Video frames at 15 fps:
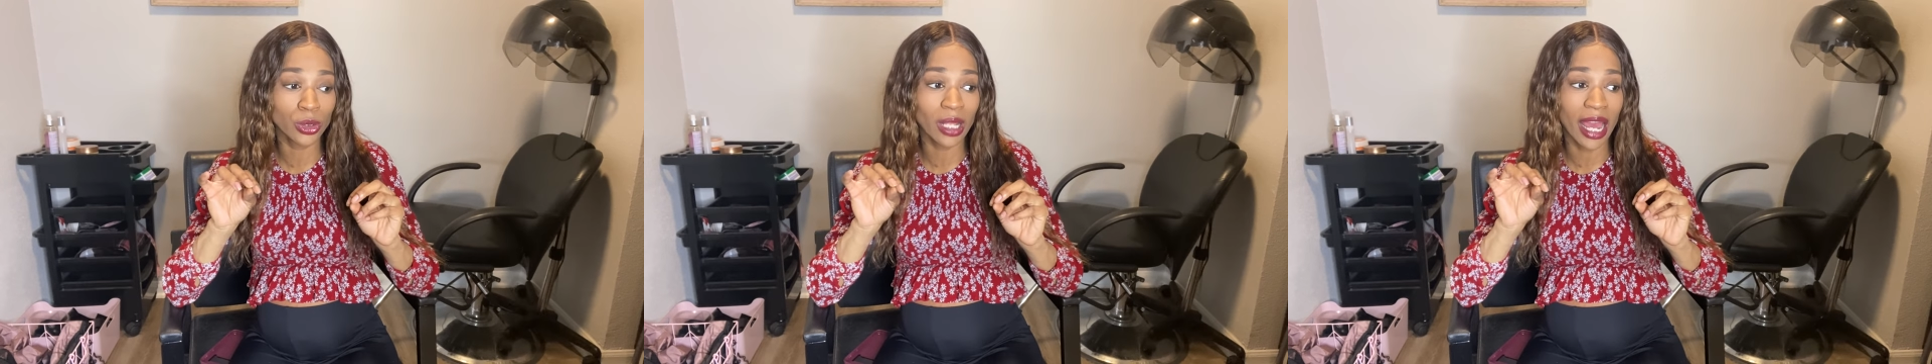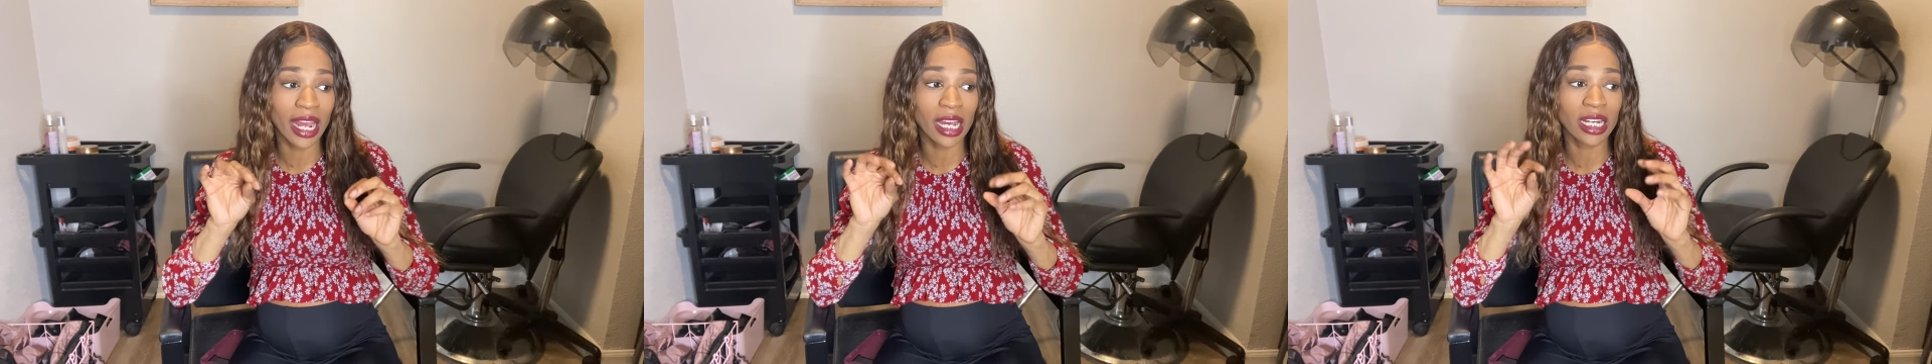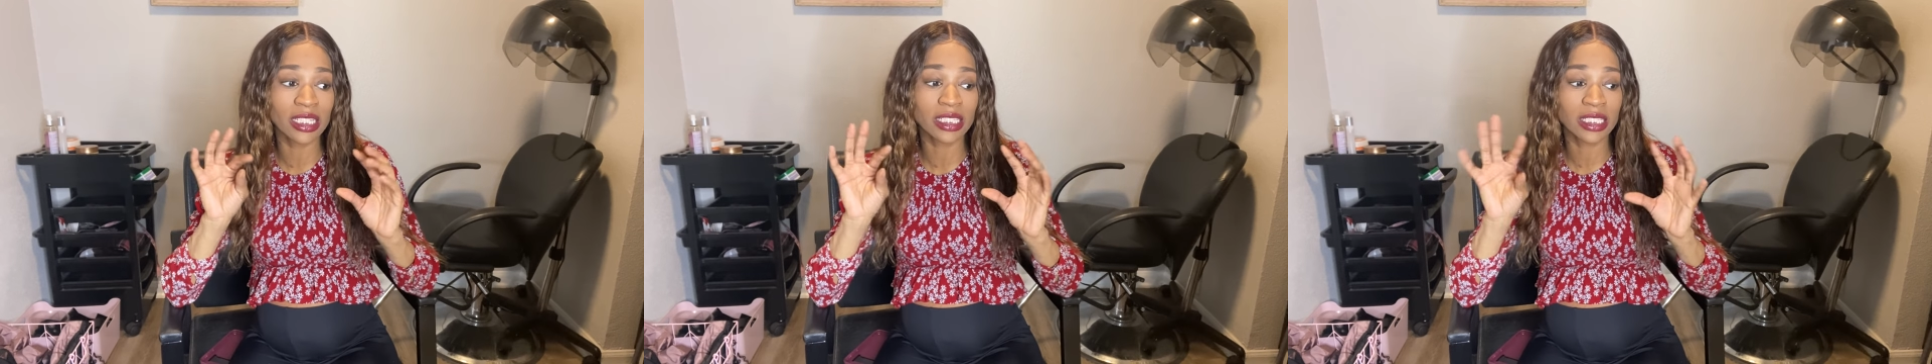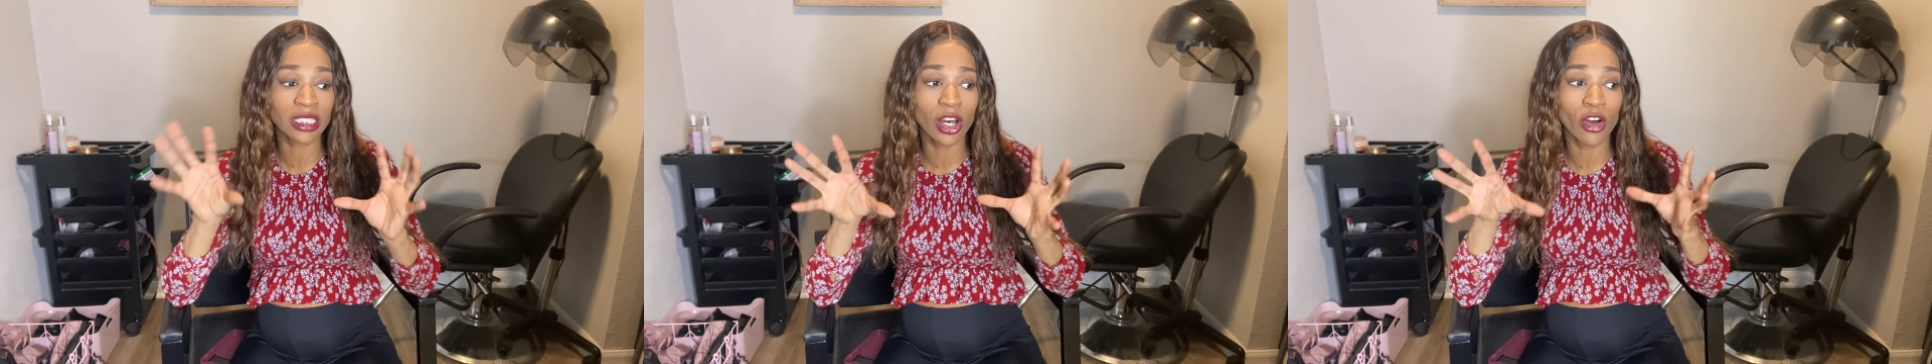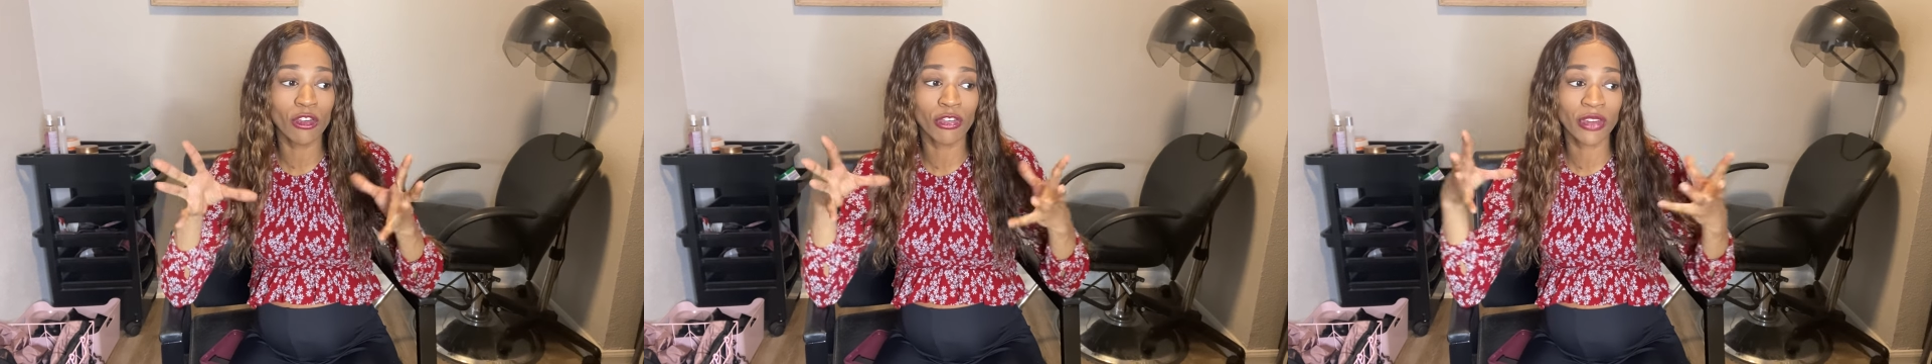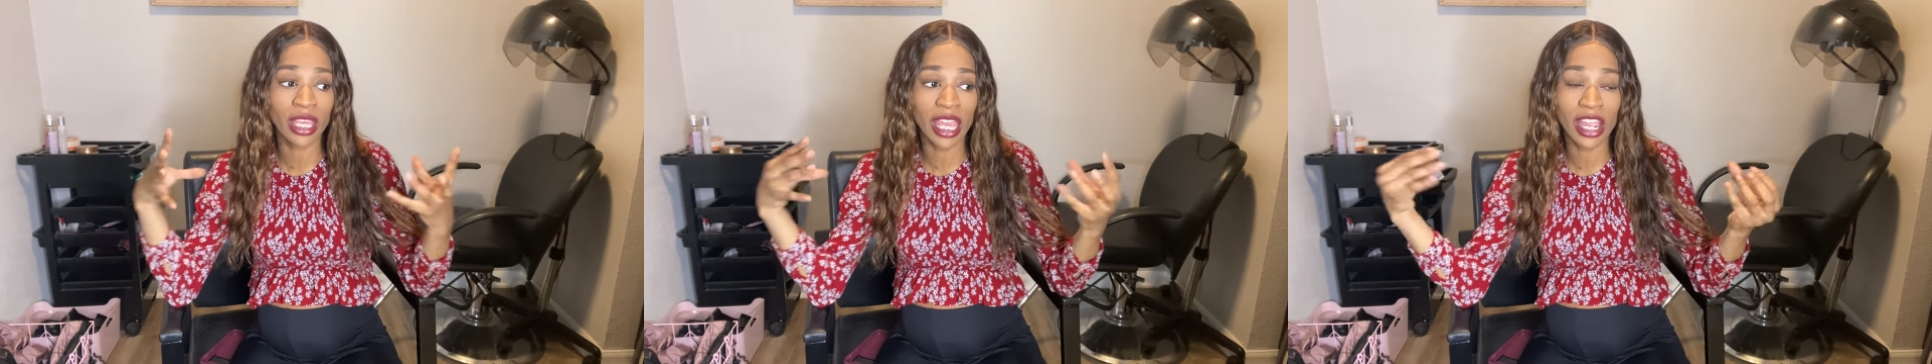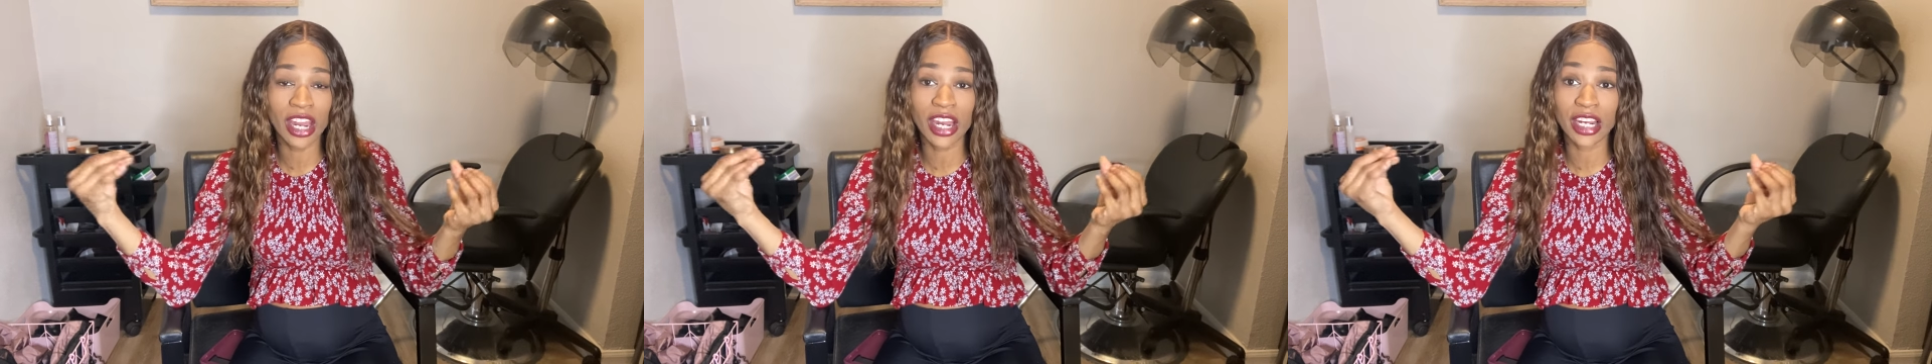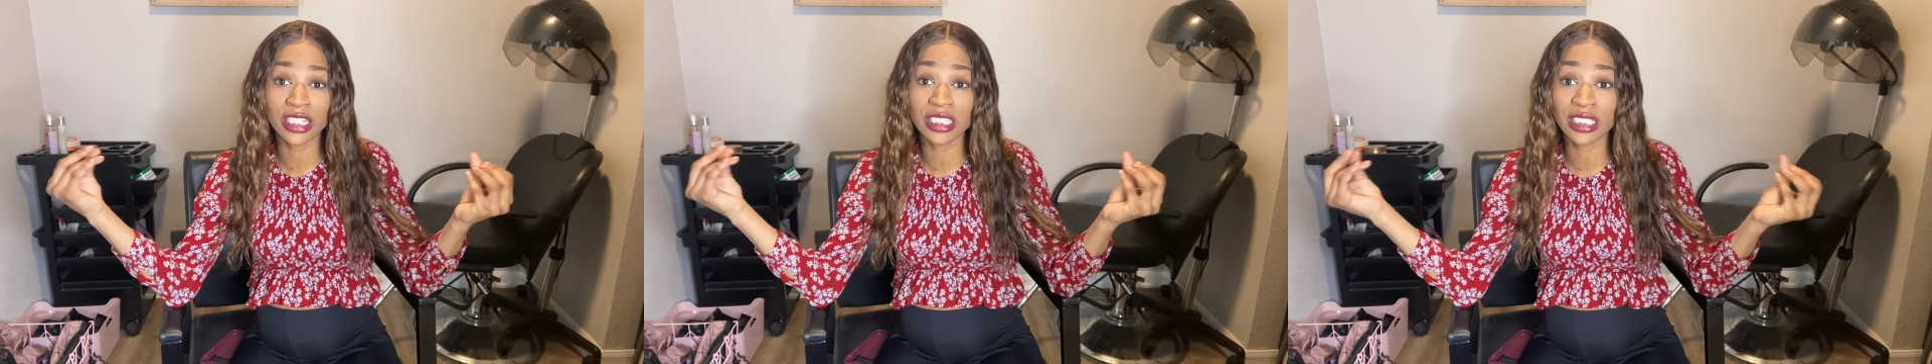like a
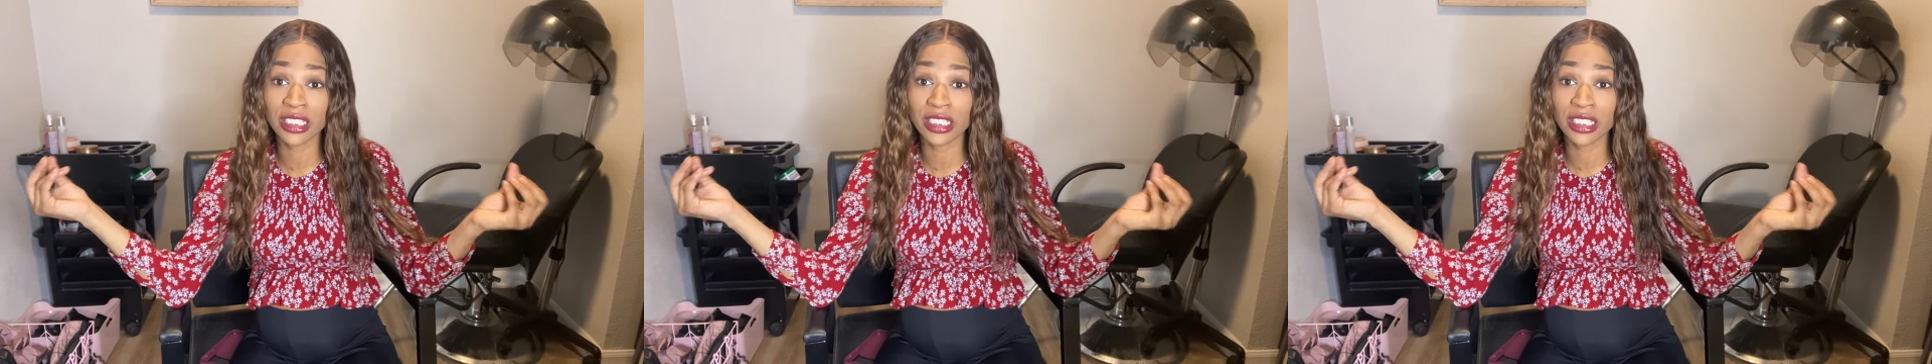self-care,